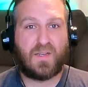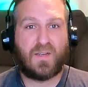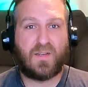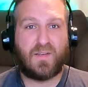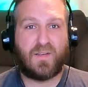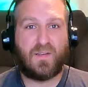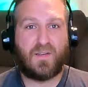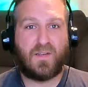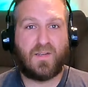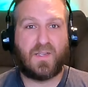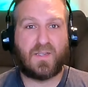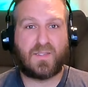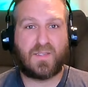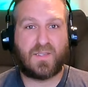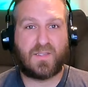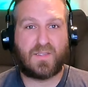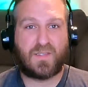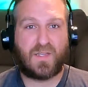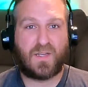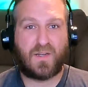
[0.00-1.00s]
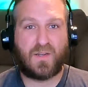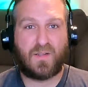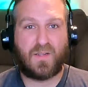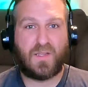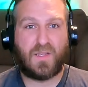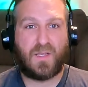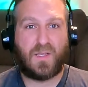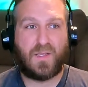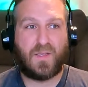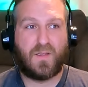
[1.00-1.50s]

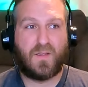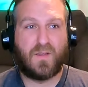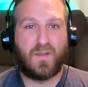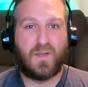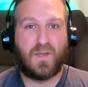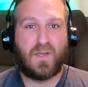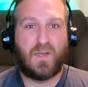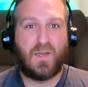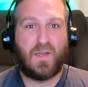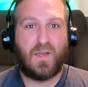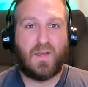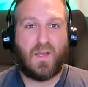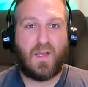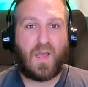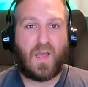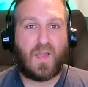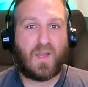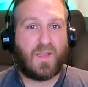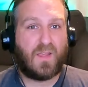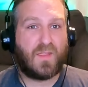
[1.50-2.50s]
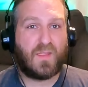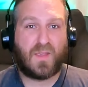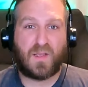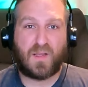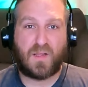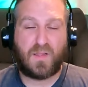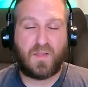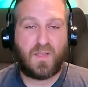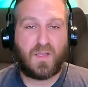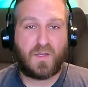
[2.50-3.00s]
necessarily anything
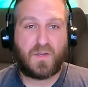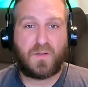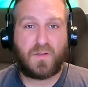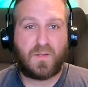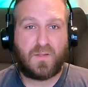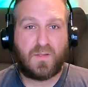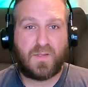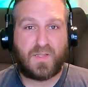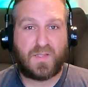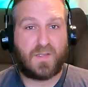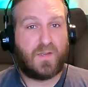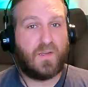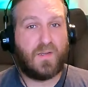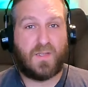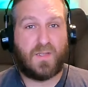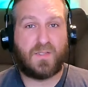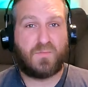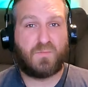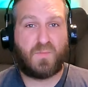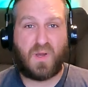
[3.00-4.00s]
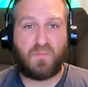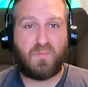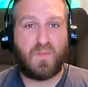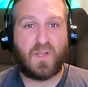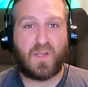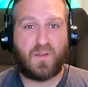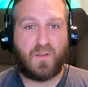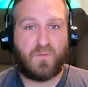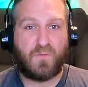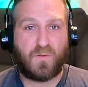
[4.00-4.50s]
illegal. It is
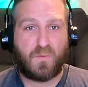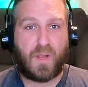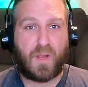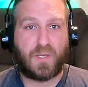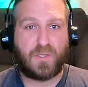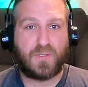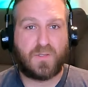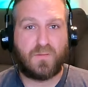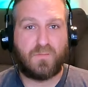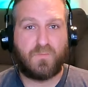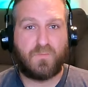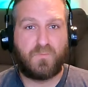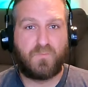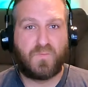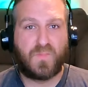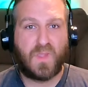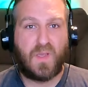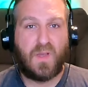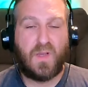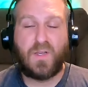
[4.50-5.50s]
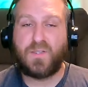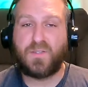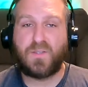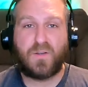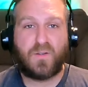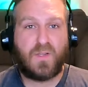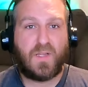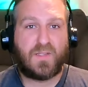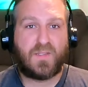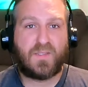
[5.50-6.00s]
public information. So
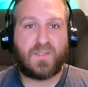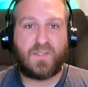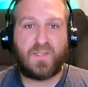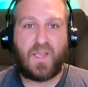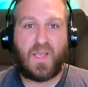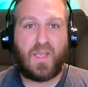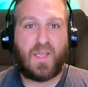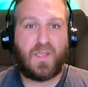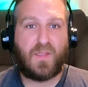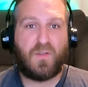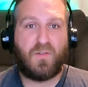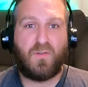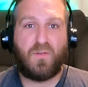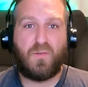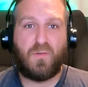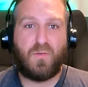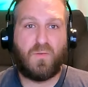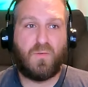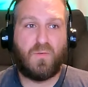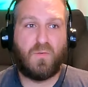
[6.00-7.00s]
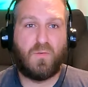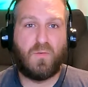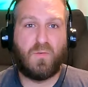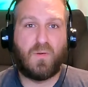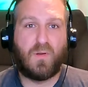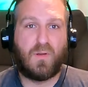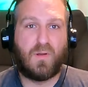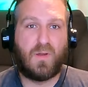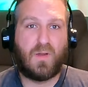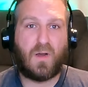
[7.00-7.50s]
let's say you
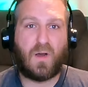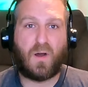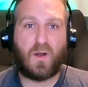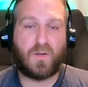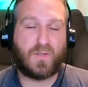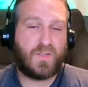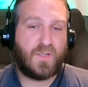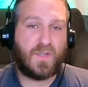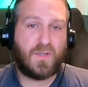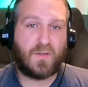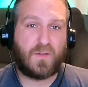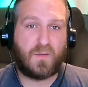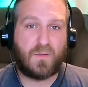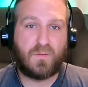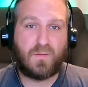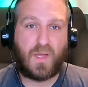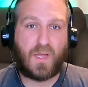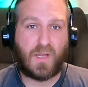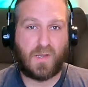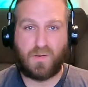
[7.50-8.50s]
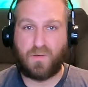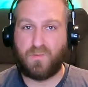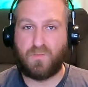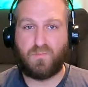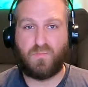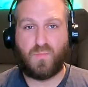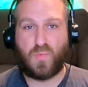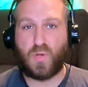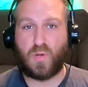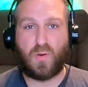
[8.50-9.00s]
are single and
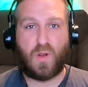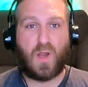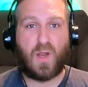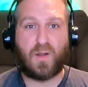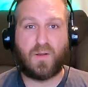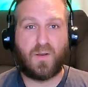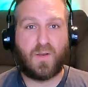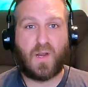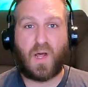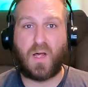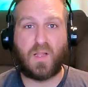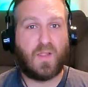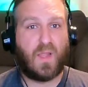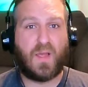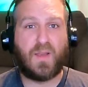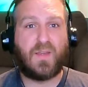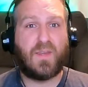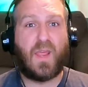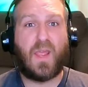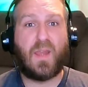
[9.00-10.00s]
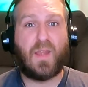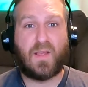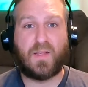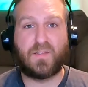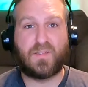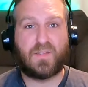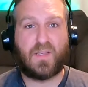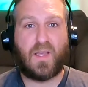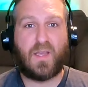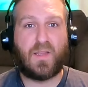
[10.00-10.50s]
you're on an online dating
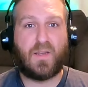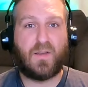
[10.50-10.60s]
site.